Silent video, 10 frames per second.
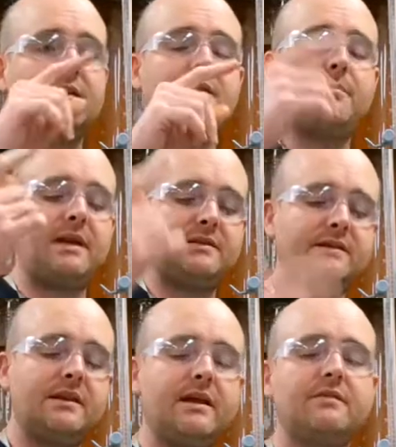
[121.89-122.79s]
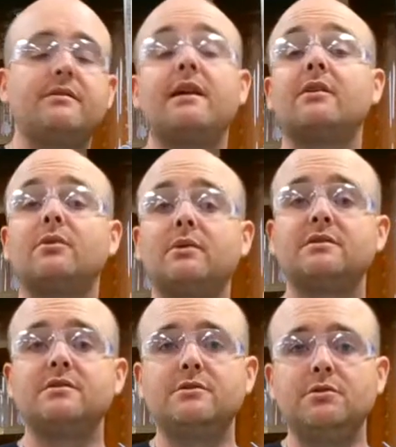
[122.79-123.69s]
and the base together, they are going
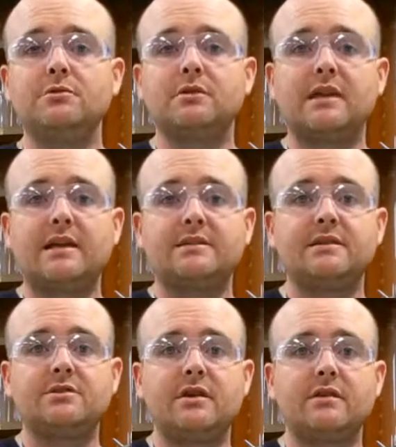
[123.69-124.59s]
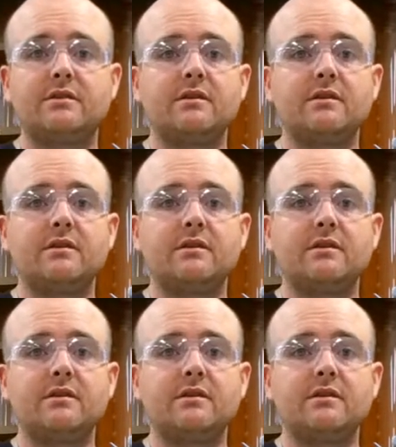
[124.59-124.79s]
to neutralize each other.